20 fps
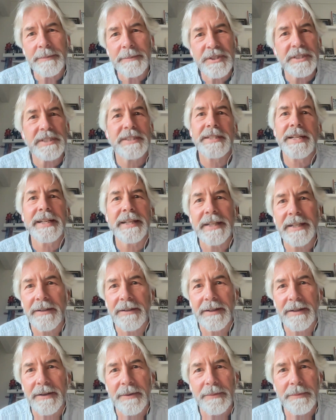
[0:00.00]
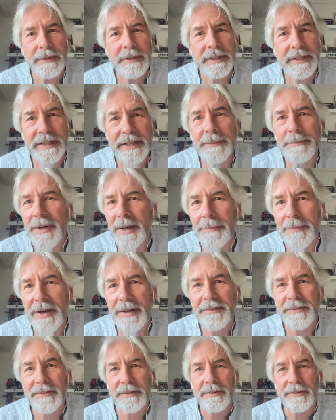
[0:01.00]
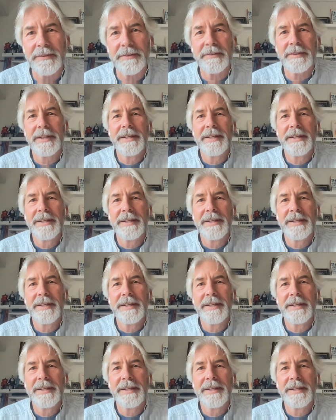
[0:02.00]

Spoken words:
I'm just sitting here. I don't really need my muscles.